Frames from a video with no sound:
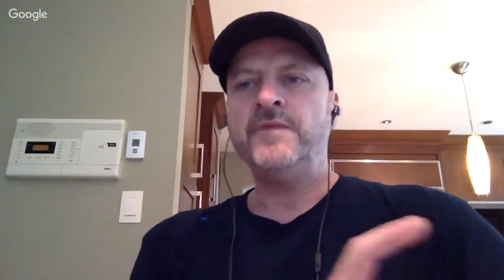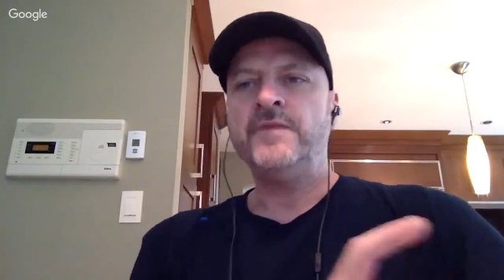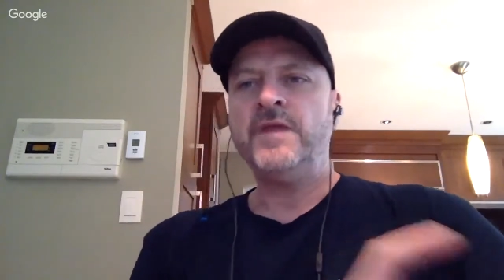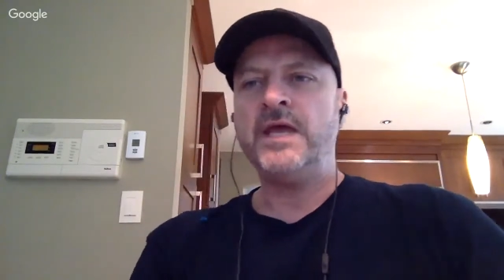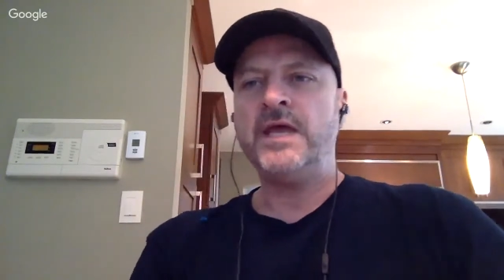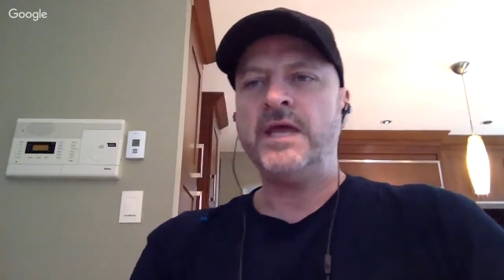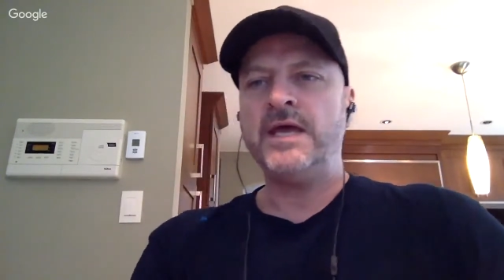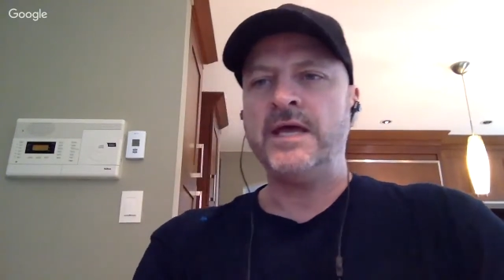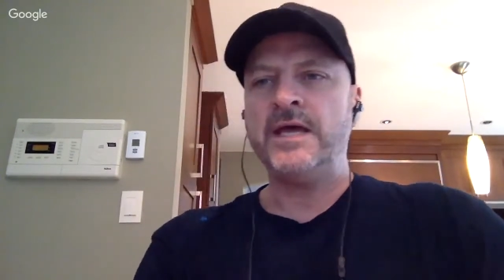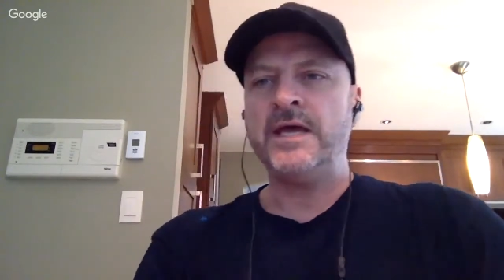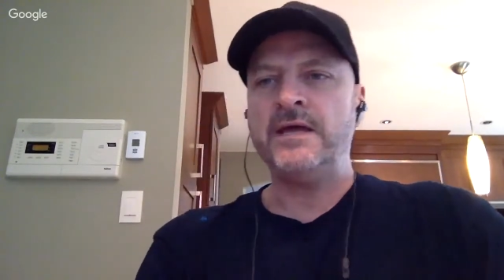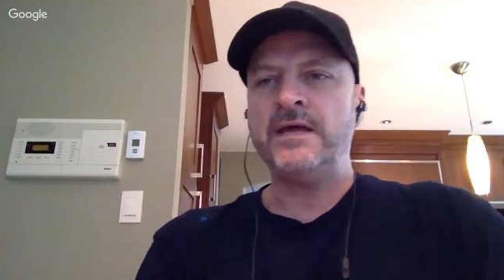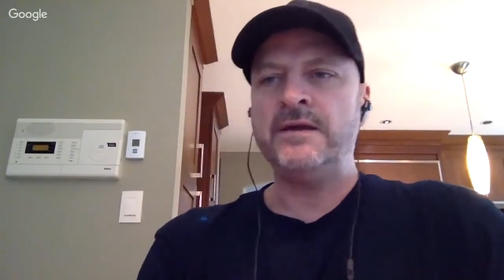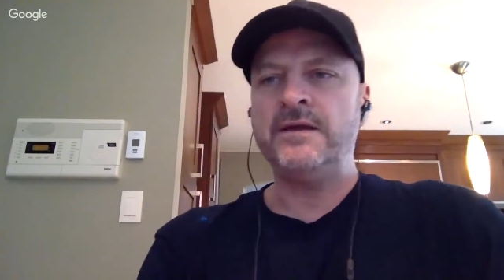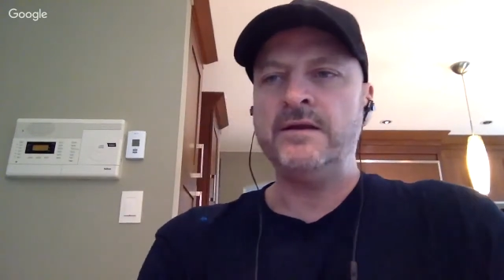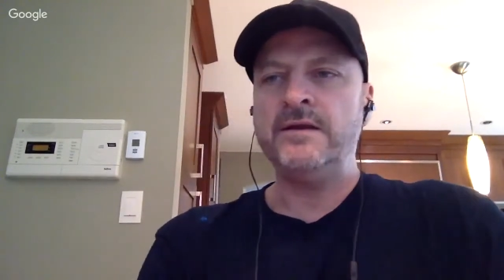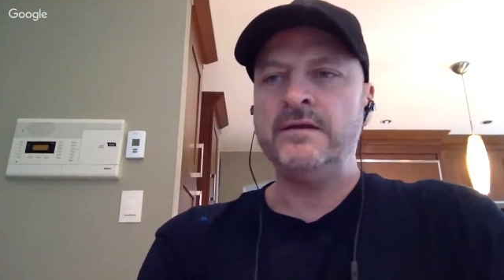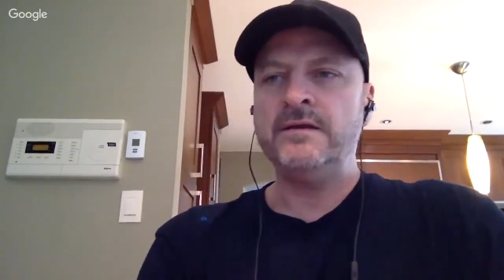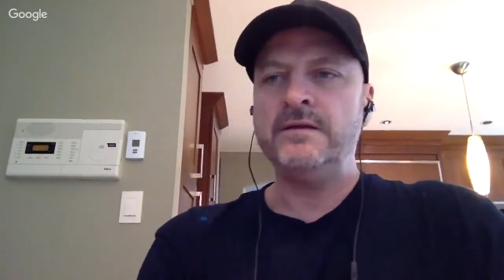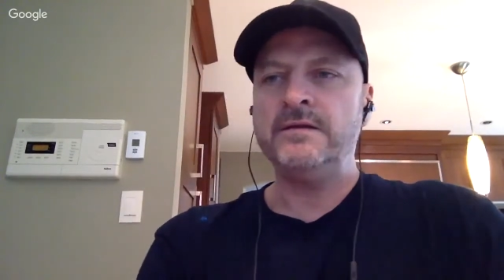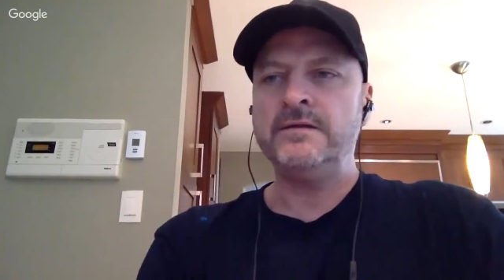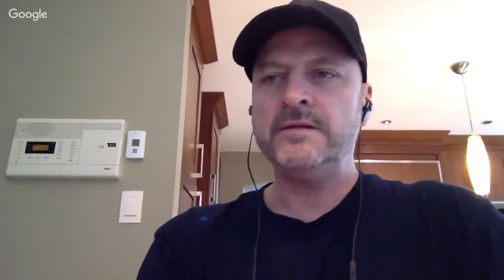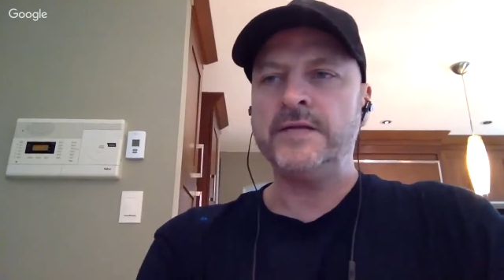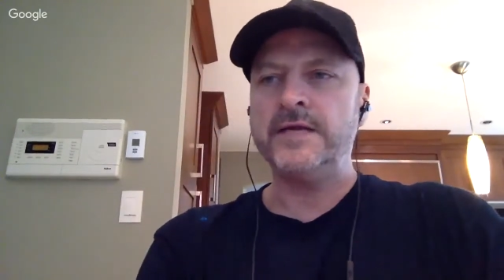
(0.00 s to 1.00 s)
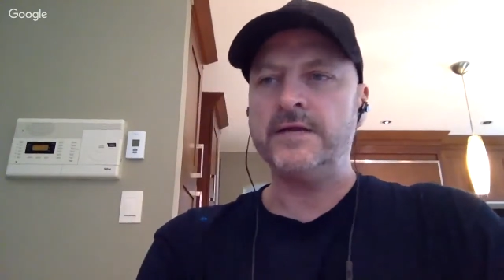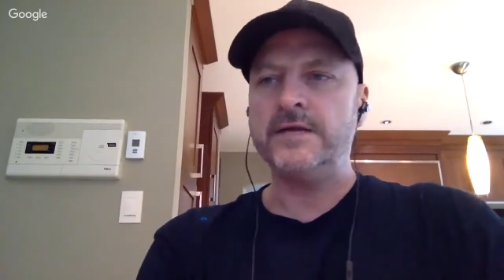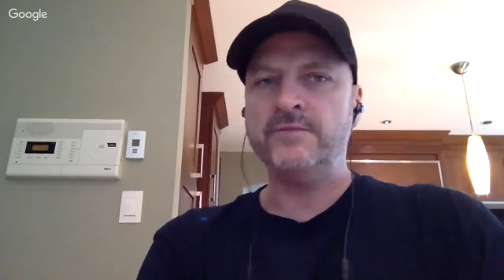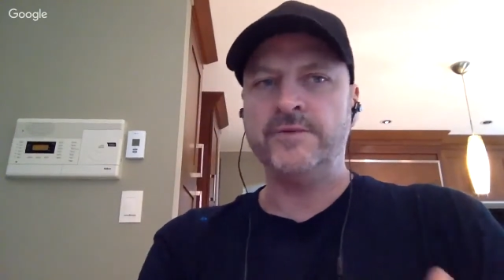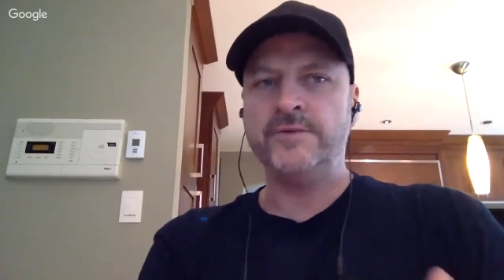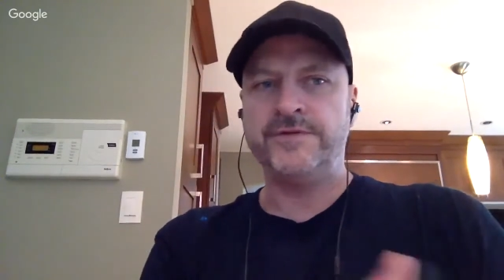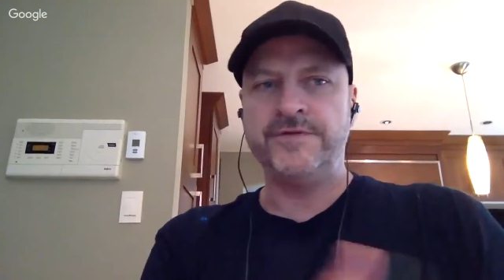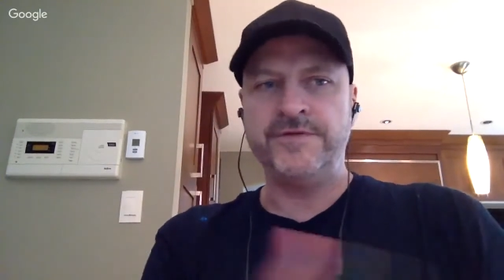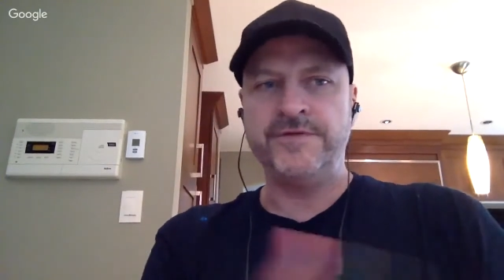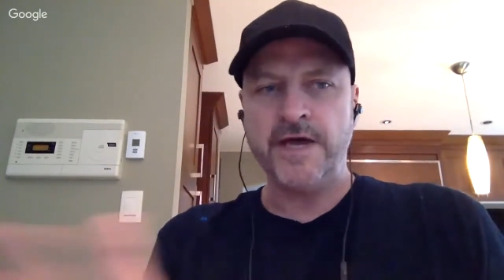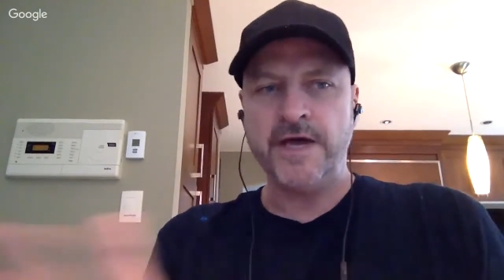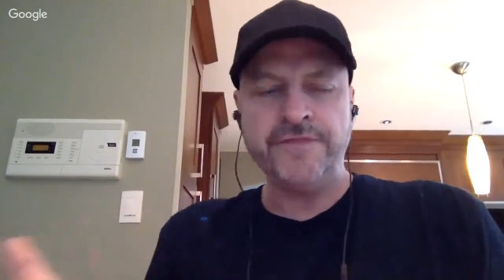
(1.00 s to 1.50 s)
and like
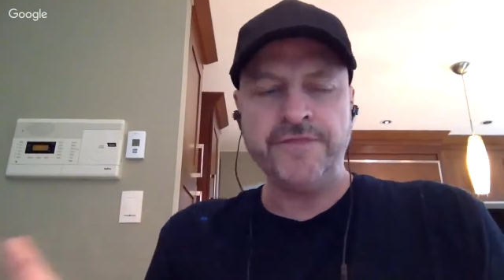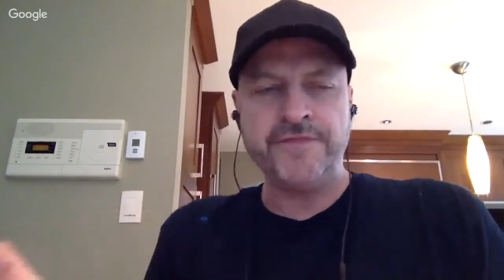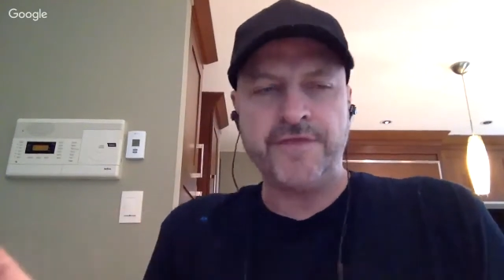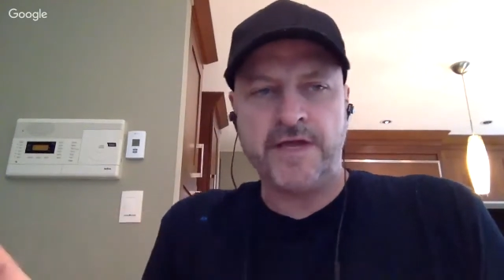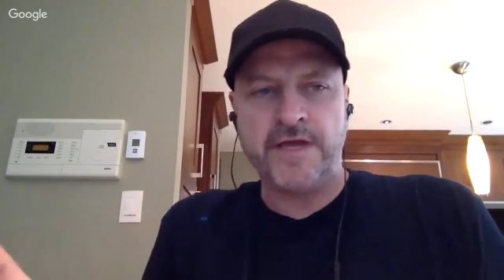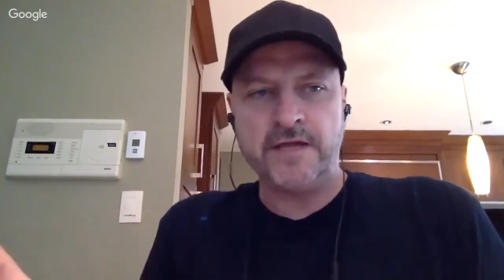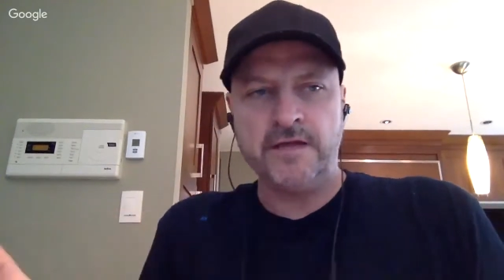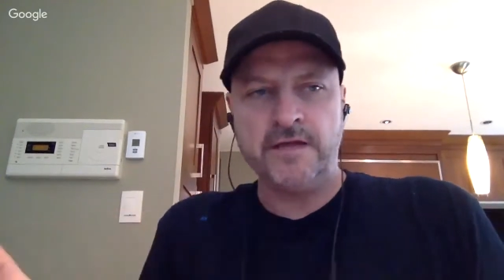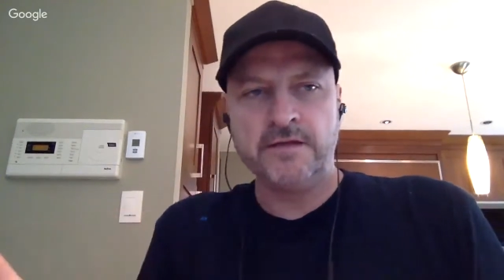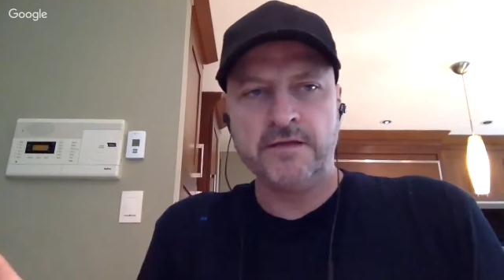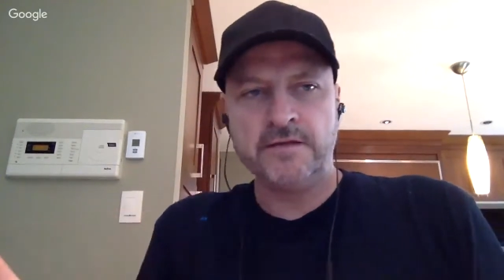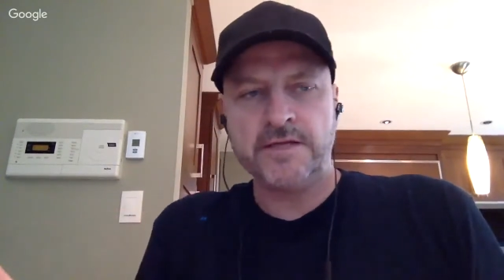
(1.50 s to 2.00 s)
with nothing?